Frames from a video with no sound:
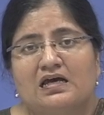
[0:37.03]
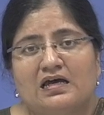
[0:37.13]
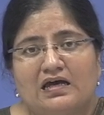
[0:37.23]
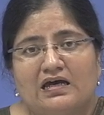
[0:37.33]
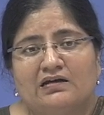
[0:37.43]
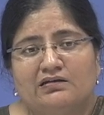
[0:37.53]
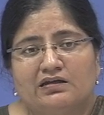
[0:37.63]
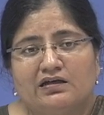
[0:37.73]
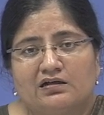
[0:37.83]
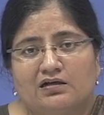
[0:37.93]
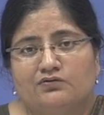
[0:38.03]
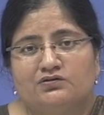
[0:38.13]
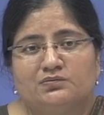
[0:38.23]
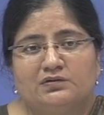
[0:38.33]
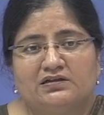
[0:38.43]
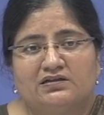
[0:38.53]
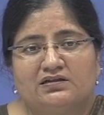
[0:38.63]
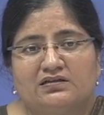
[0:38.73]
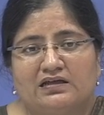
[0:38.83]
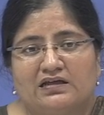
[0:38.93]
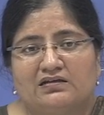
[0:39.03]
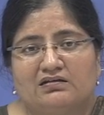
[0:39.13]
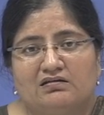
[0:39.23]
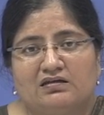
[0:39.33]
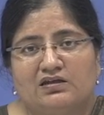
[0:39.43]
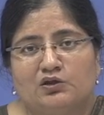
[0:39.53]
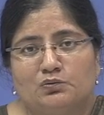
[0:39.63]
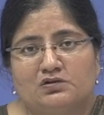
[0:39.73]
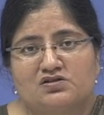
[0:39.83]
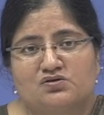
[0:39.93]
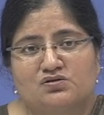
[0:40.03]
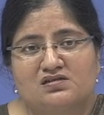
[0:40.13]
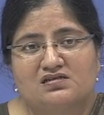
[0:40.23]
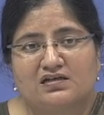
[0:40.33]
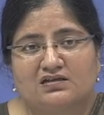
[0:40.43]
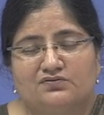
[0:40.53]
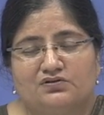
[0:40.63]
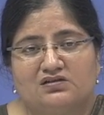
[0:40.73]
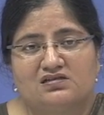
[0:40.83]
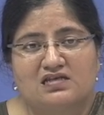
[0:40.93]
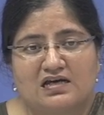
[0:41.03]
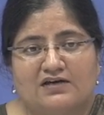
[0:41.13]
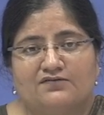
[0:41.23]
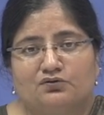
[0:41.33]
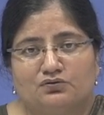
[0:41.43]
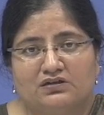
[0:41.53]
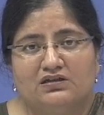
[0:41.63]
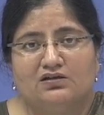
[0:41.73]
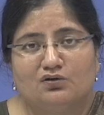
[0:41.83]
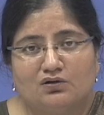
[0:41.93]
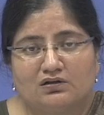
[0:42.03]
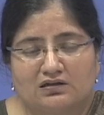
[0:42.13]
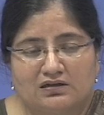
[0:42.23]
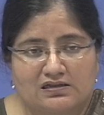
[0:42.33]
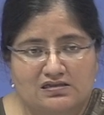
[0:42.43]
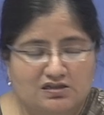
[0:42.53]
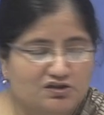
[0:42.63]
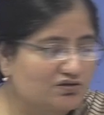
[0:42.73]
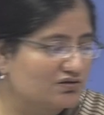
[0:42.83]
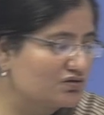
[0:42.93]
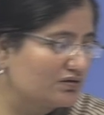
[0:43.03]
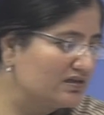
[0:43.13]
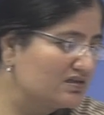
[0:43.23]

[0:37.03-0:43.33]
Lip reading: and the accountability that the human resources activities have to the organization. So, let